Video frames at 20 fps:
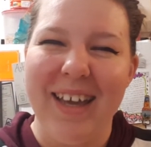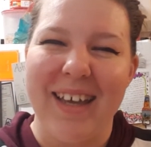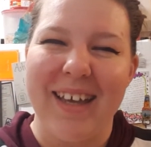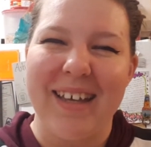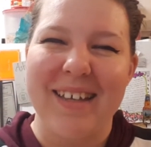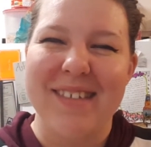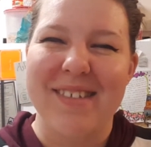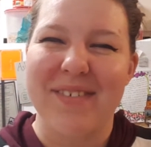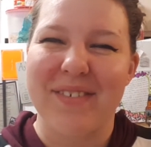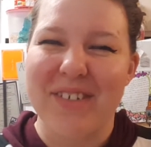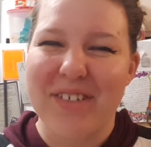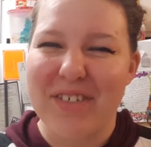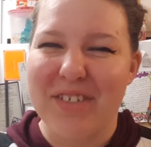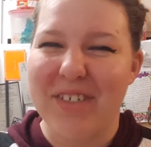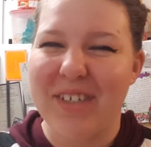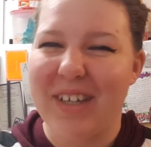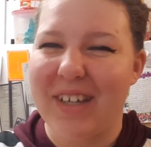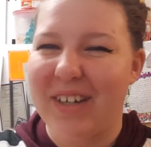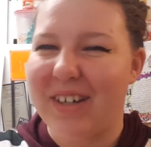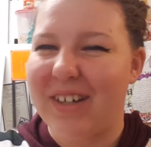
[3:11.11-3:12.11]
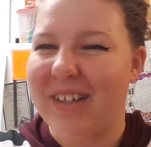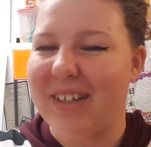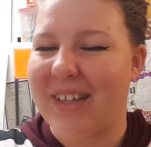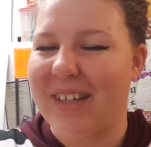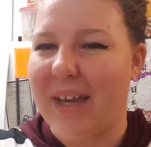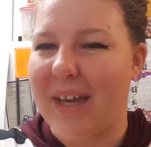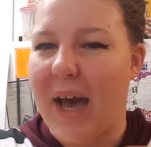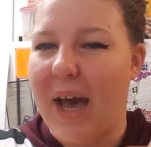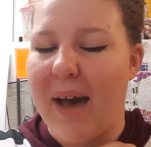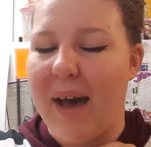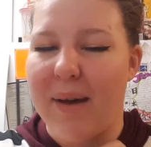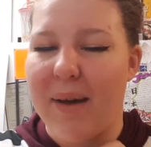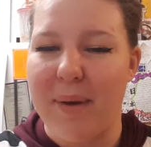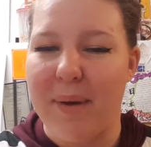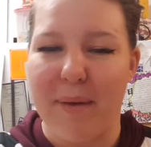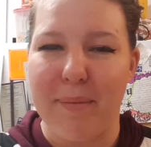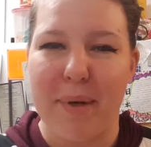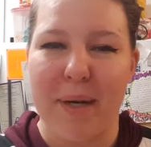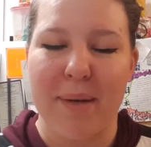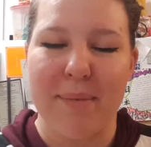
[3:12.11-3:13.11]
It's officially early.
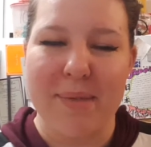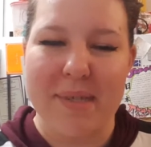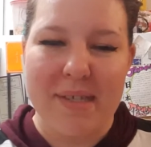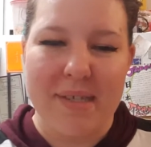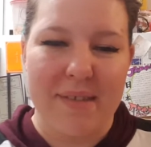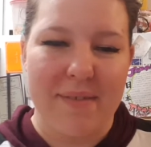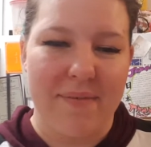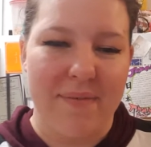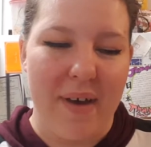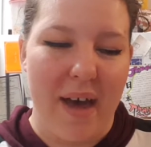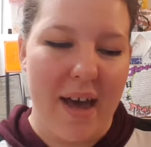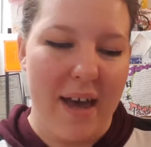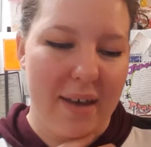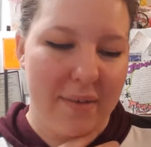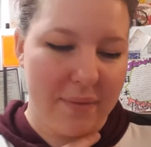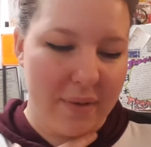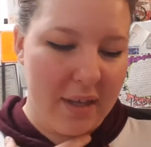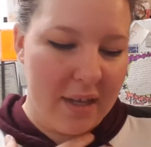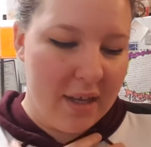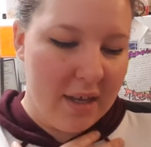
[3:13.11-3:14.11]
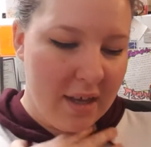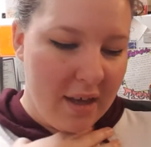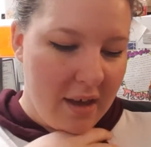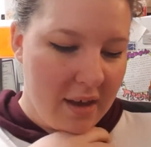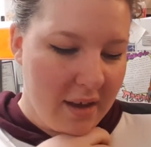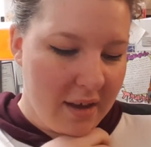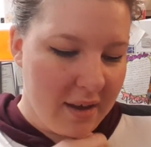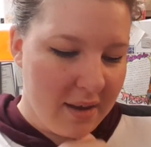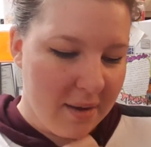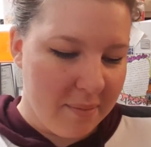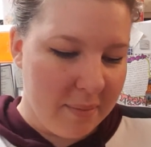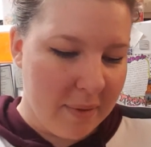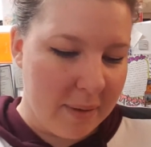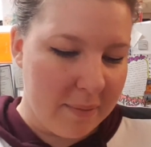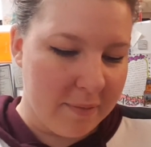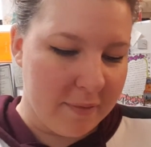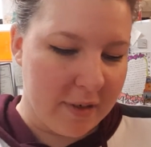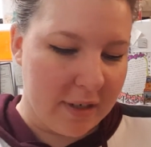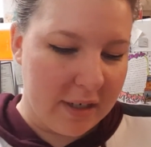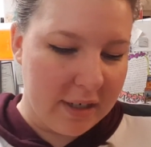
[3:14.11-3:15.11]
I've been up since 5.
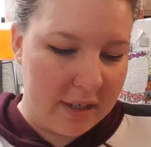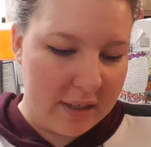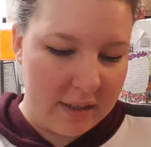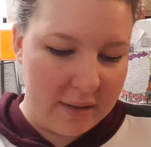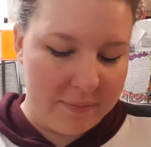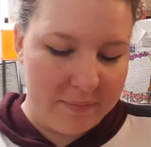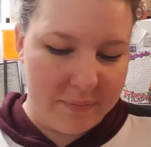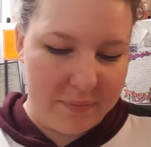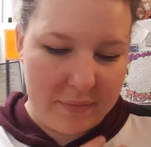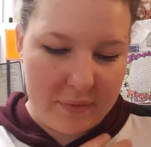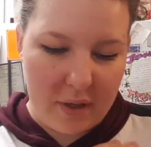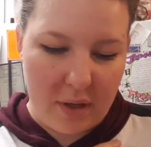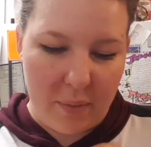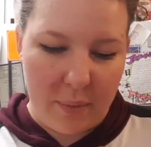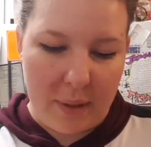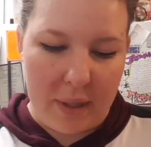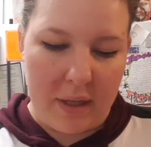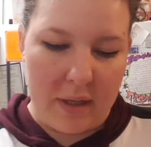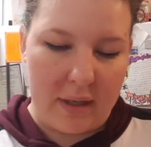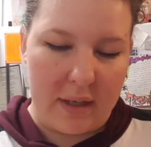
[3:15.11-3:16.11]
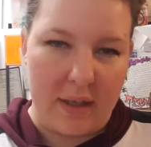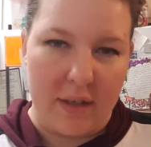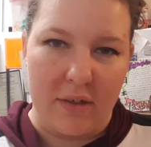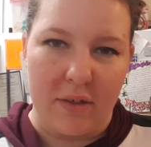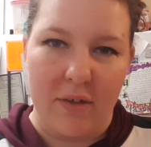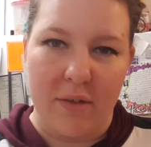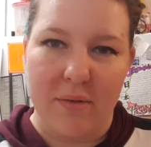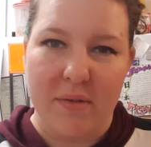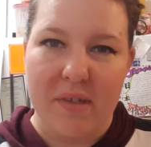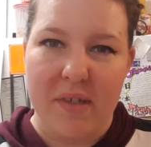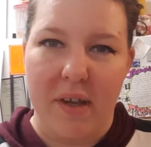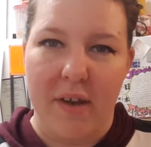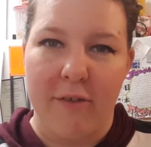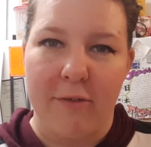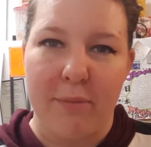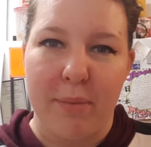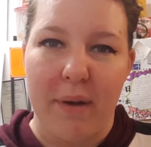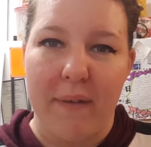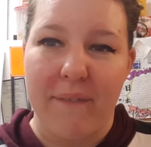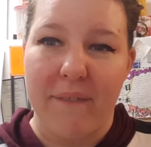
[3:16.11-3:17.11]
I'm very awake and stuff,
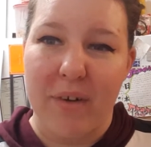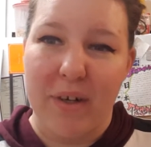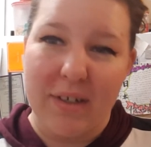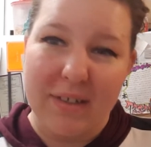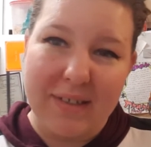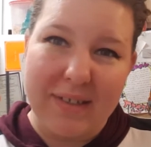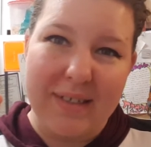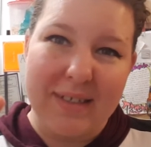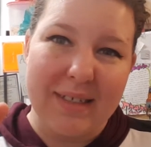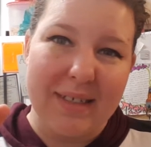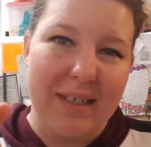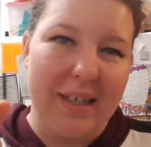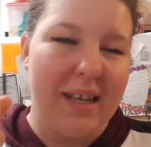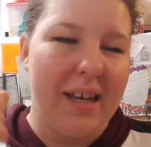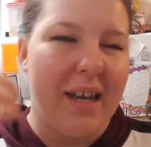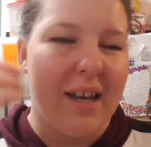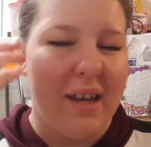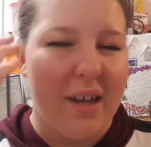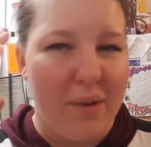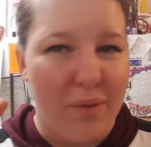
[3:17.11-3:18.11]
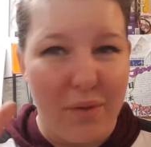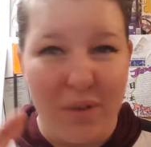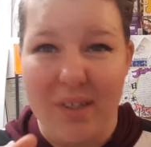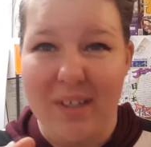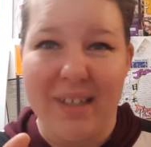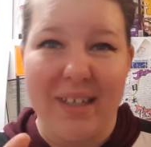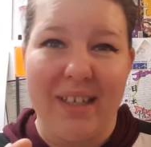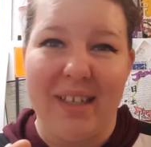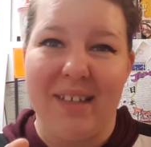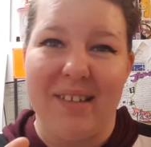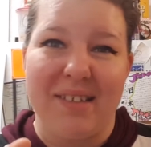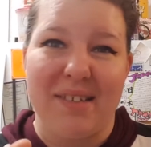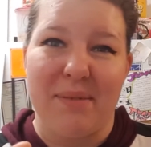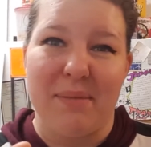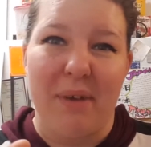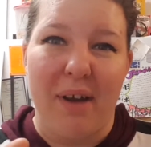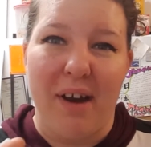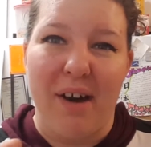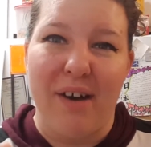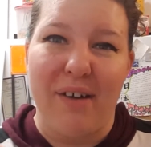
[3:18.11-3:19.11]
but first, I really need
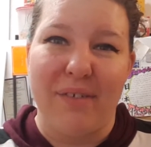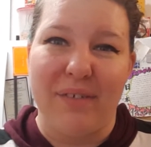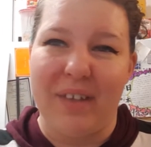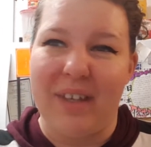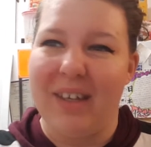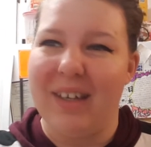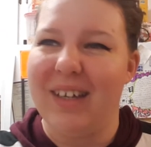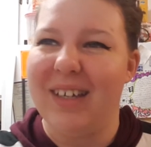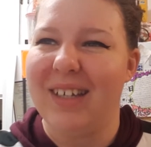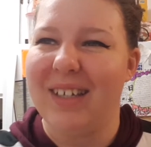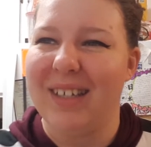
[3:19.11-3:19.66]
some coffee.